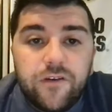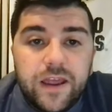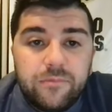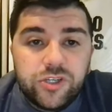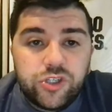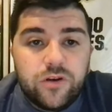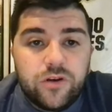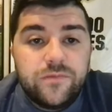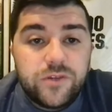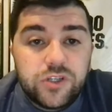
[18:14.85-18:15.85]
for him to
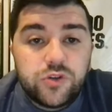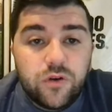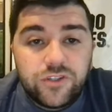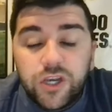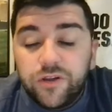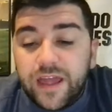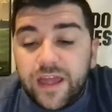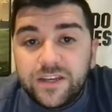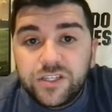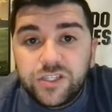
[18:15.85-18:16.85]
sort of show
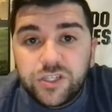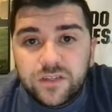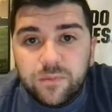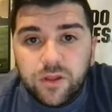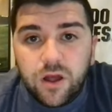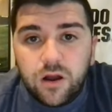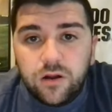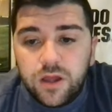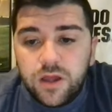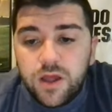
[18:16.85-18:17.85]
that he deserves to
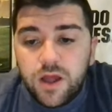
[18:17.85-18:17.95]
belong